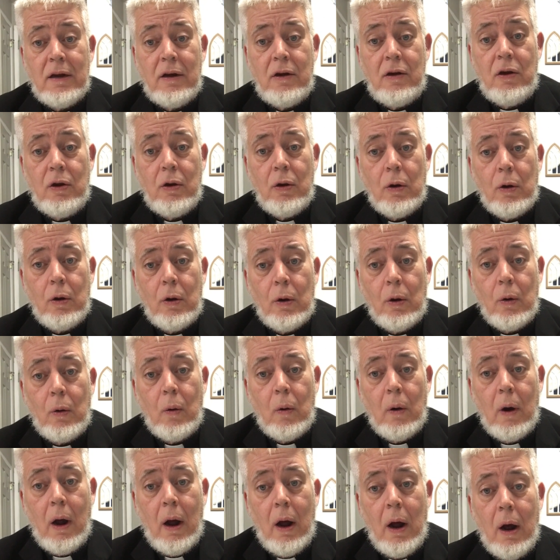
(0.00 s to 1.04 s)
do
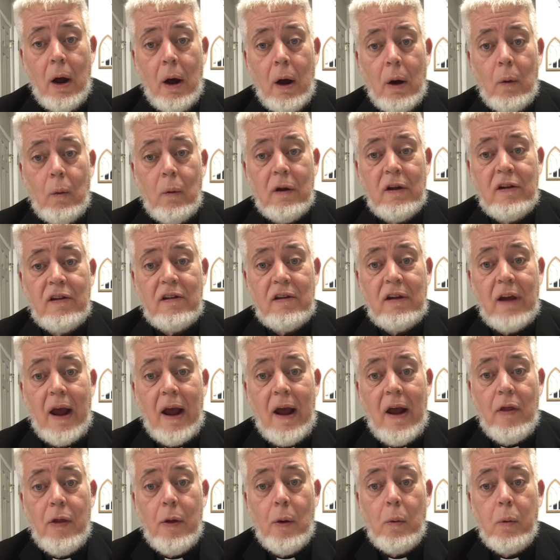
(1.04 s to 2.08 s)
was
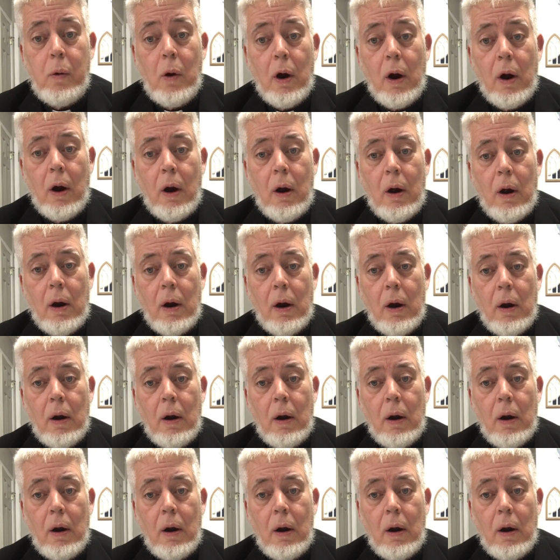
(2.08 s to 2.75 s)
say the word